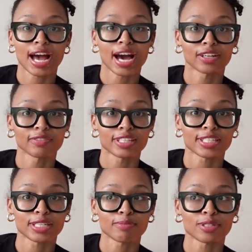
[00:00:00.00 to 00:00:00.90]
out of the
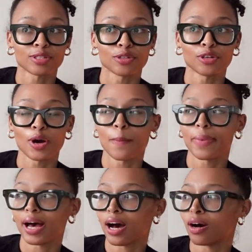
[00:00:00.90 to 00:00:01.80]
sleep suit
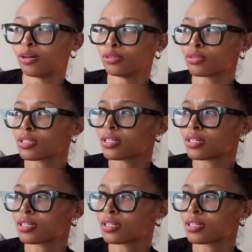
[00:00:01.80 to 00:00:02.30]
about